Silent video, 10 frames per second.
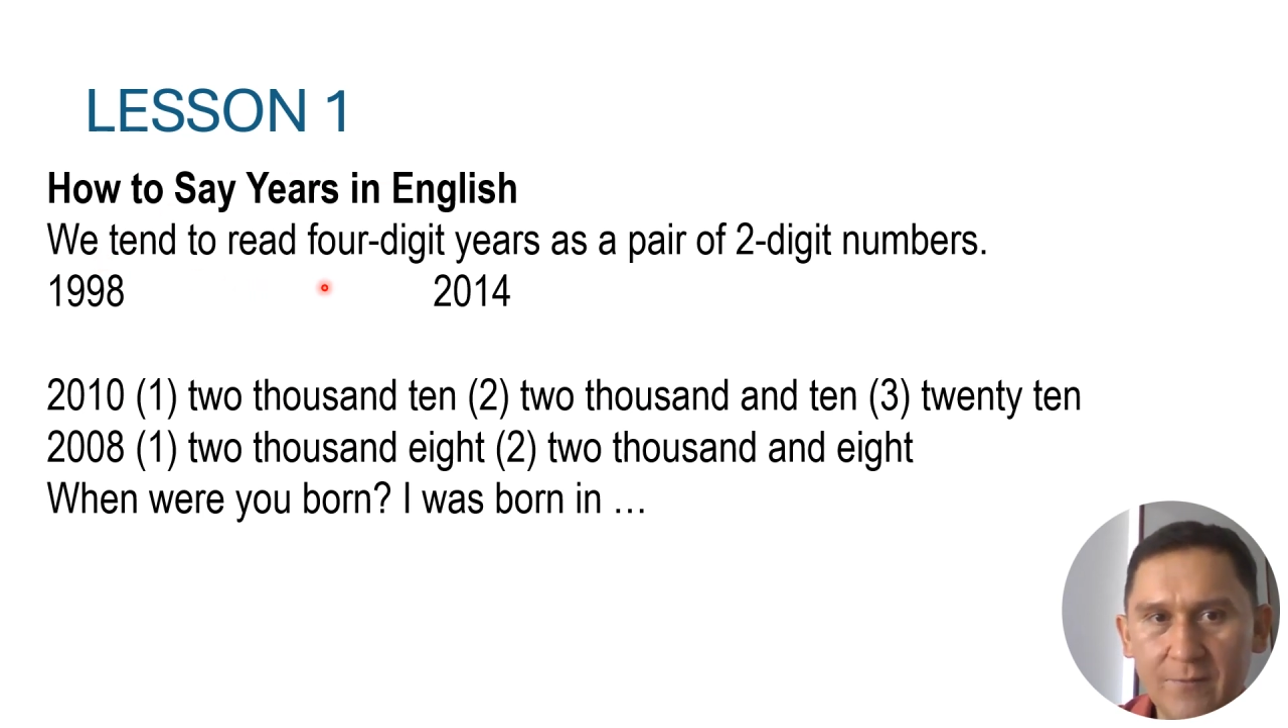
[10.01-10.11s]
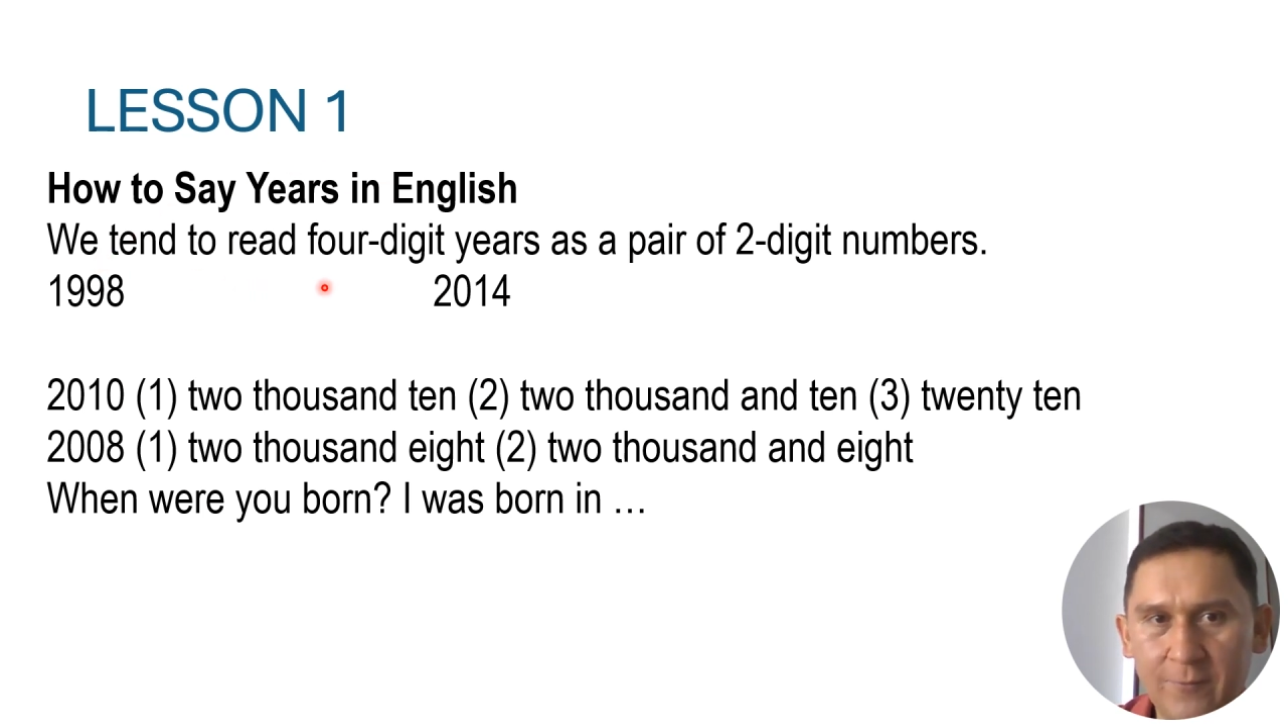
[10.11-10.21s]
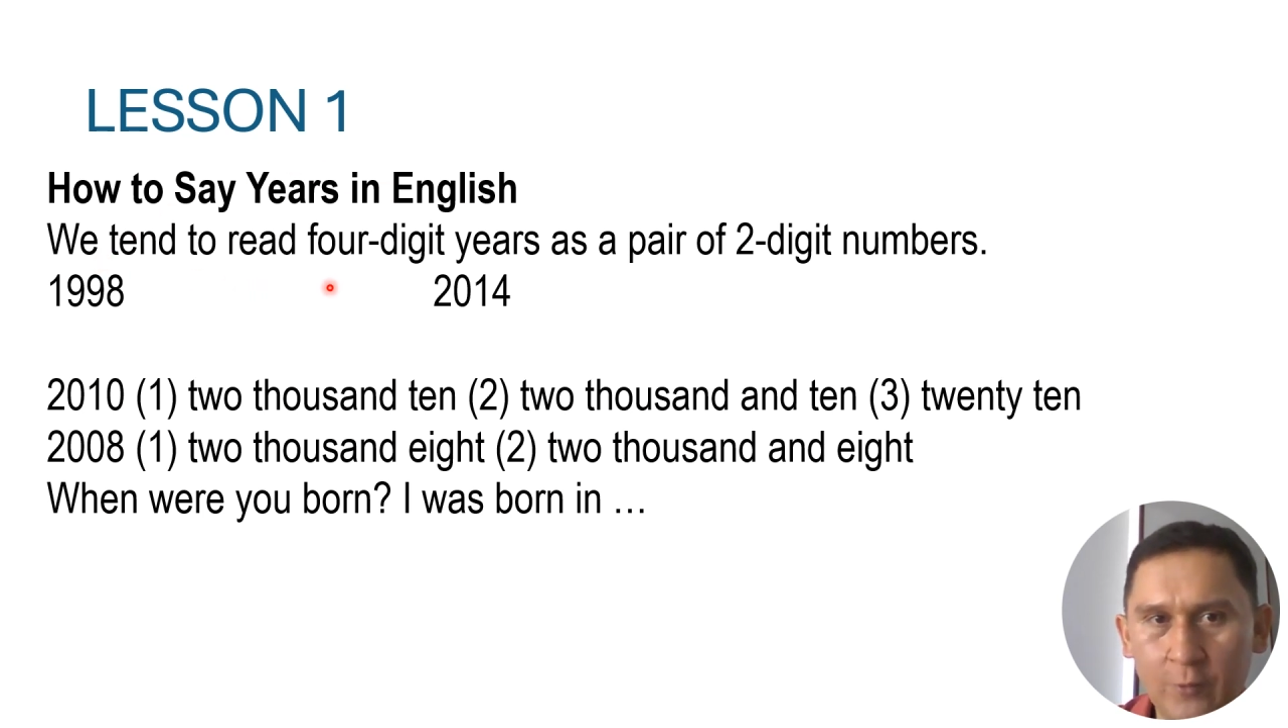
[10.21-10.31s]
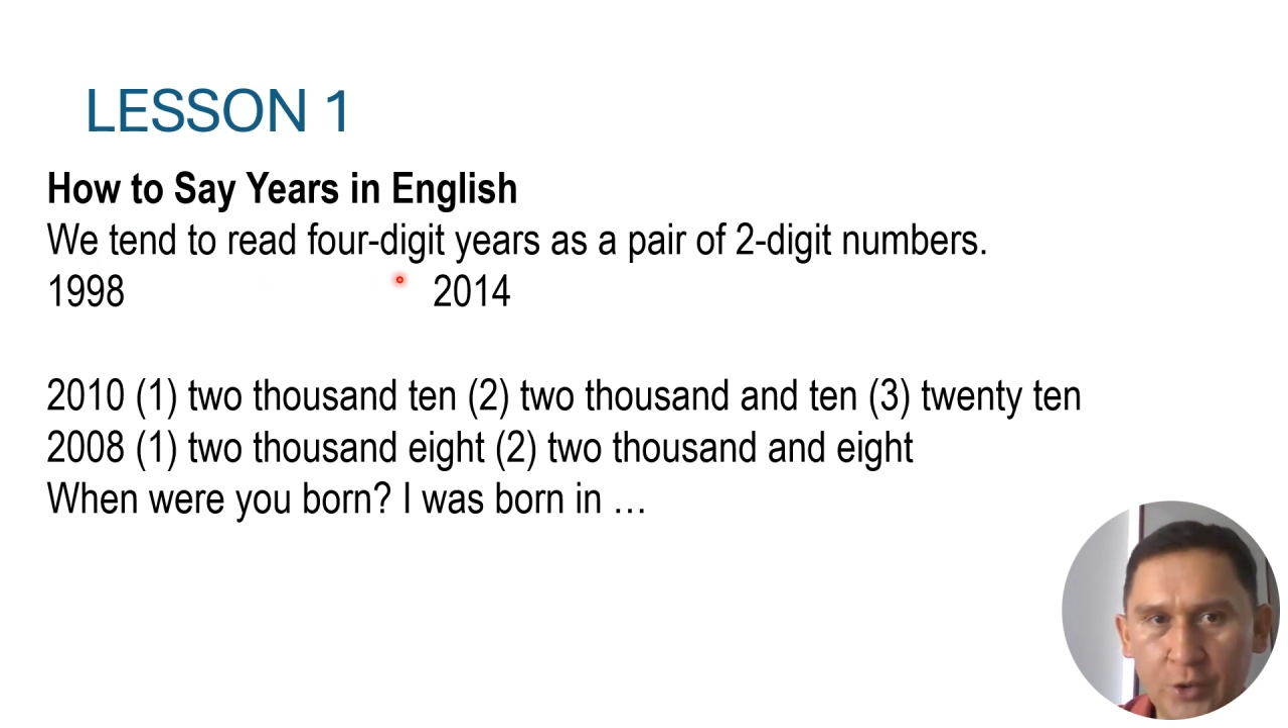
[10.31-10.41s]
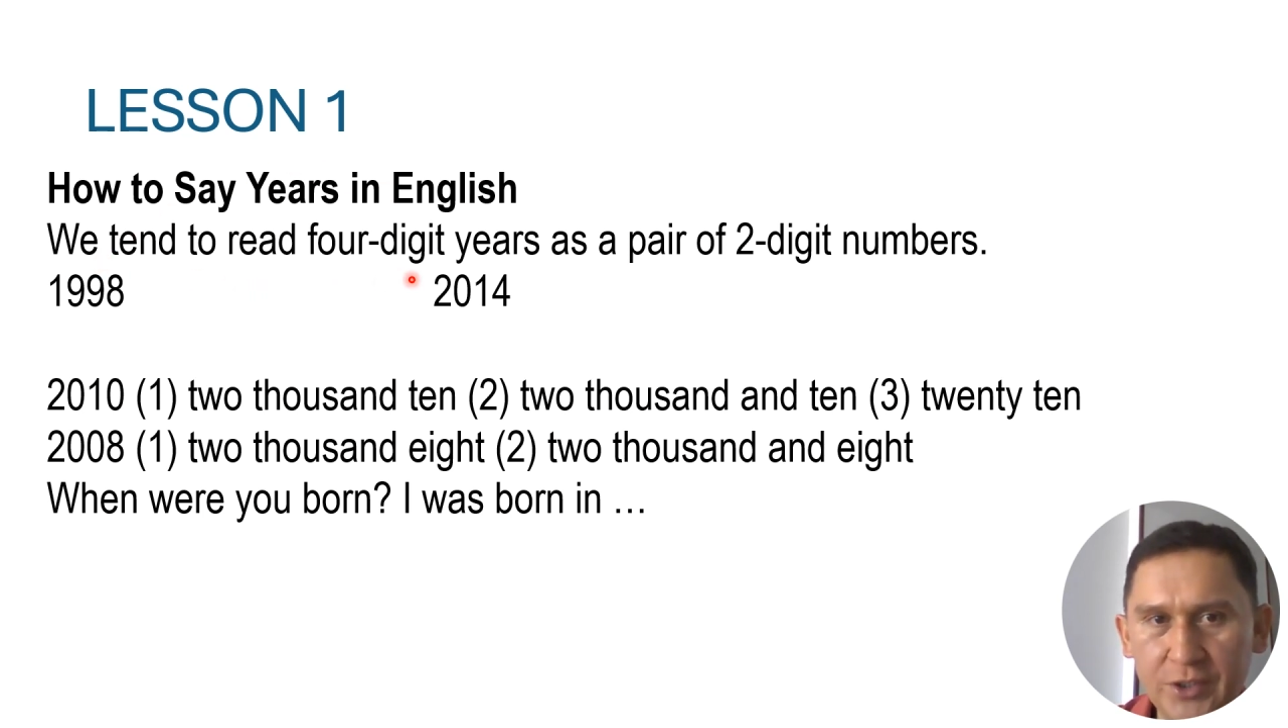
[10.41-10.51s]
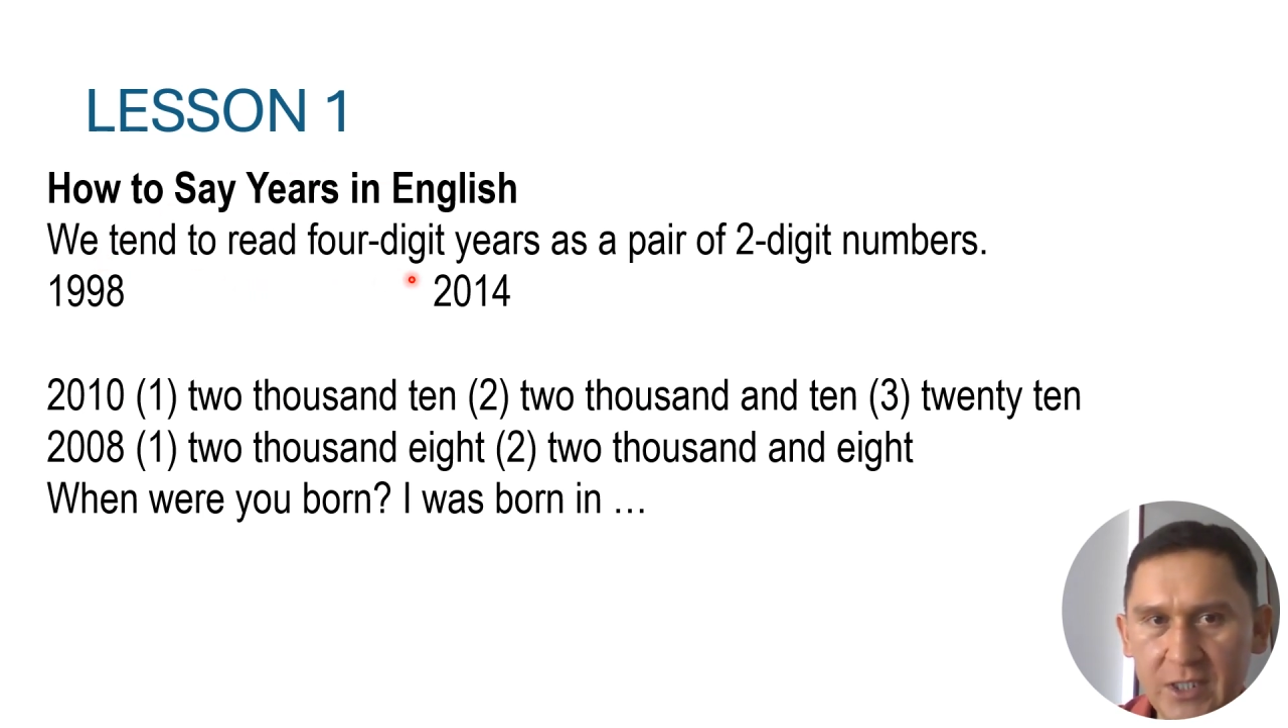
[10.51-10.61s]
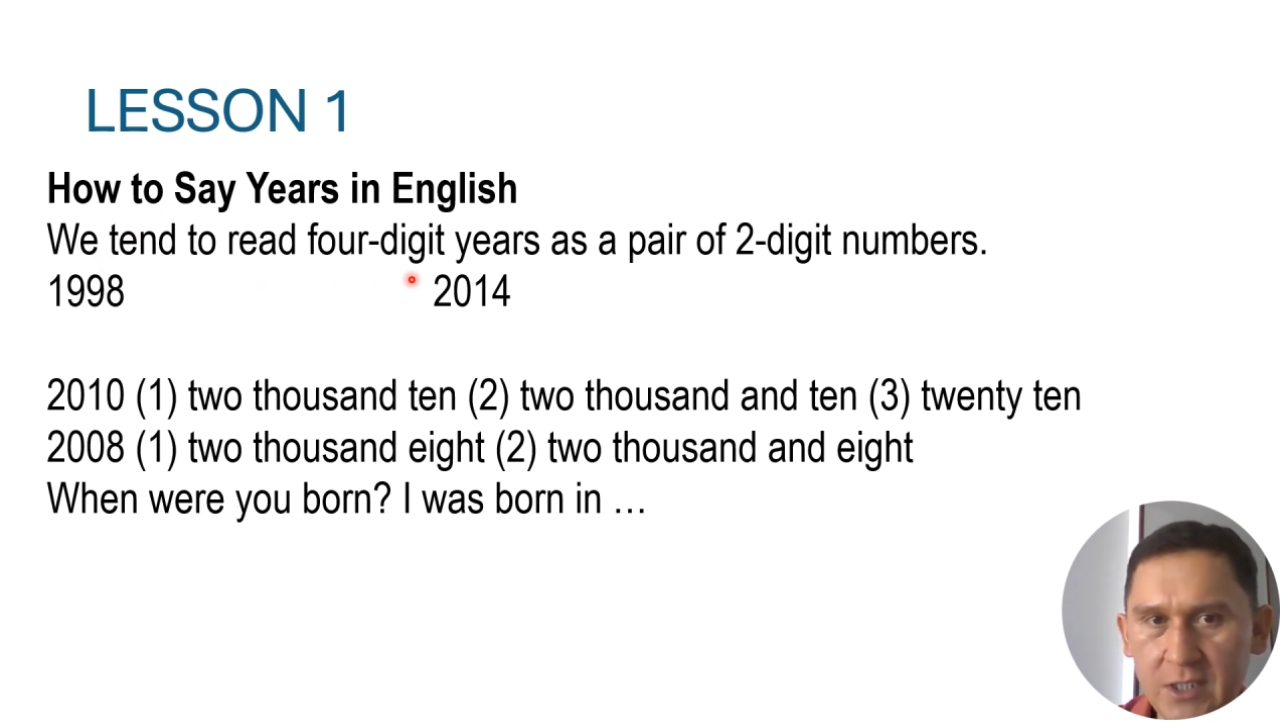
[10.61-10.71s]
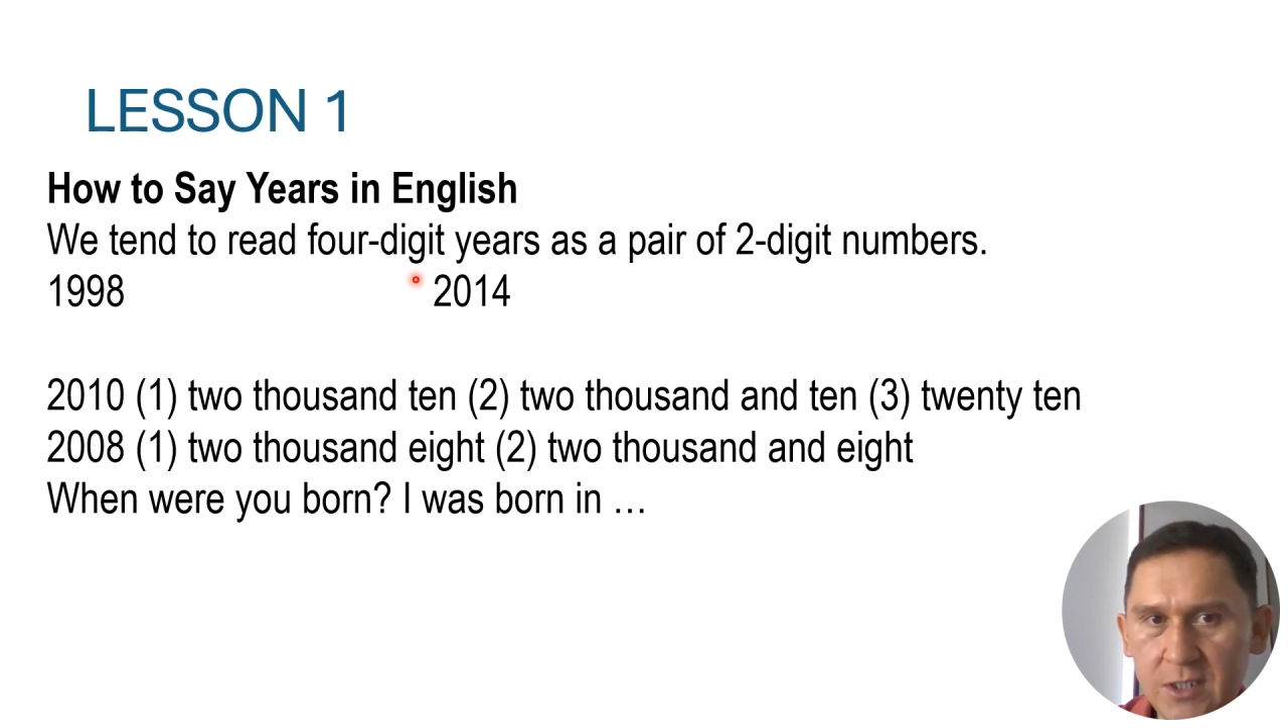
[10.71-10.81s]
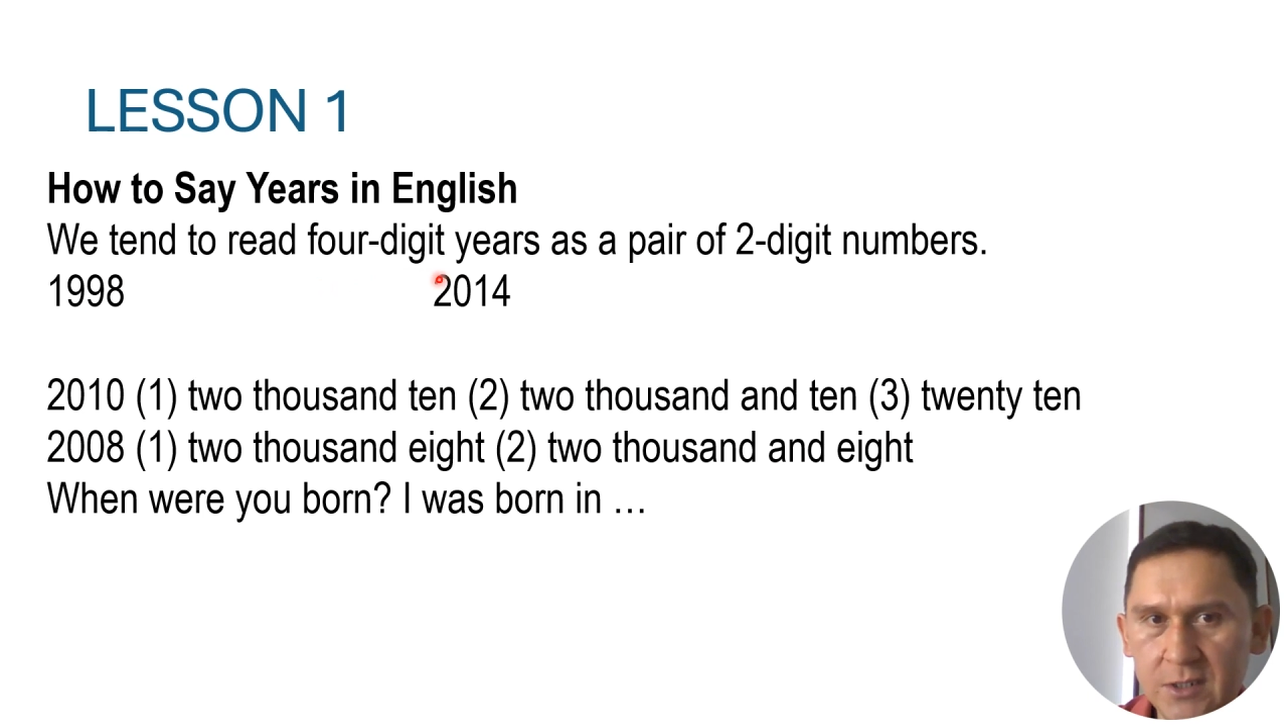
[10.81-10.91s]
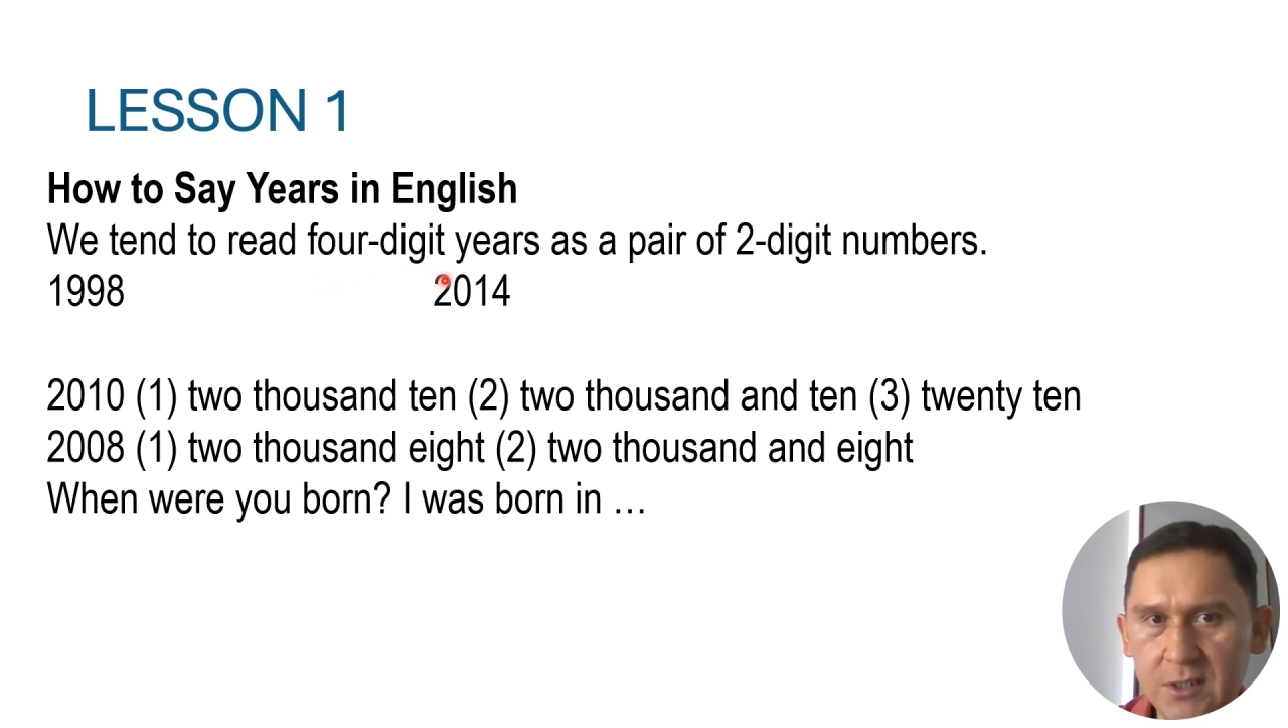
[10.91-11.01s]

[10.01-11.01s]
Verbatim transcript: four-digit